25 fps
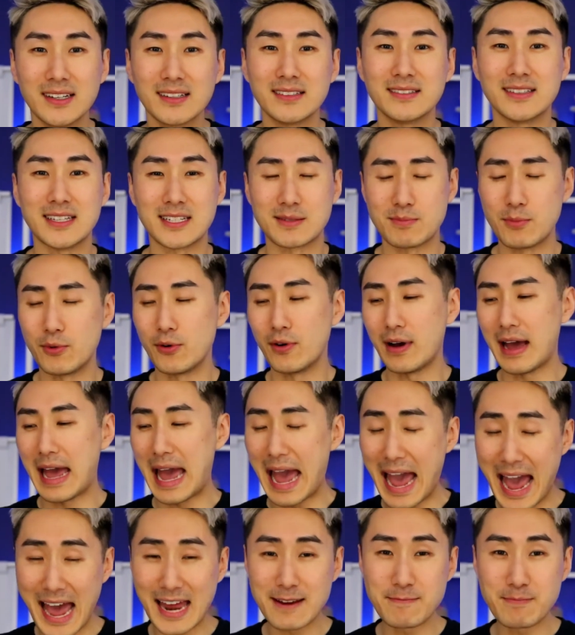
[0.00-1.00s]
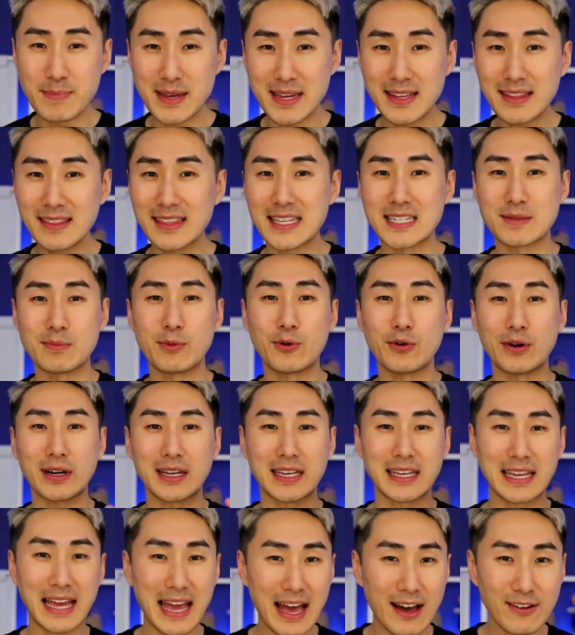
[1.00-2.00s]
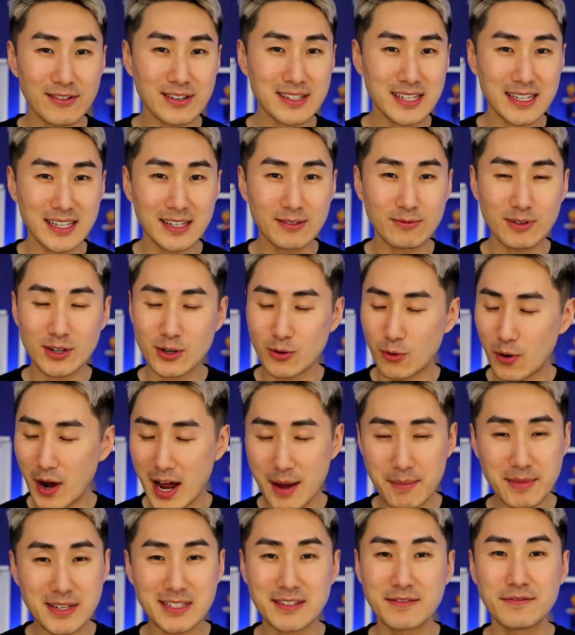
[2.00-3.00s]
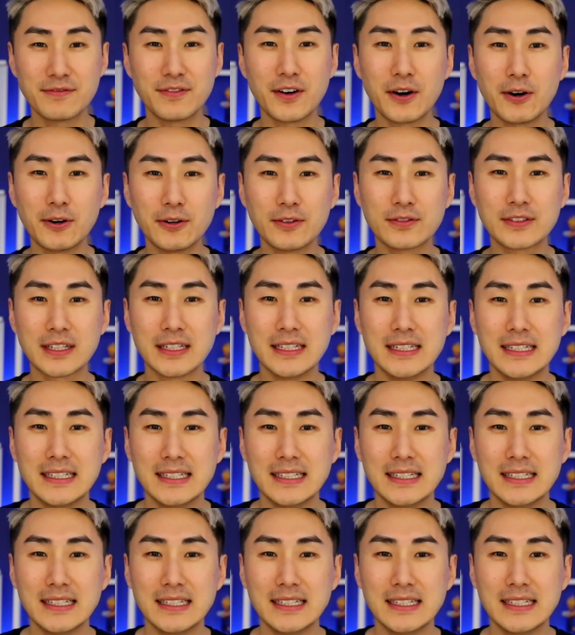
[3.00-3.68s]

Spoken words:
there's more admin, there's more accounting requirements involved,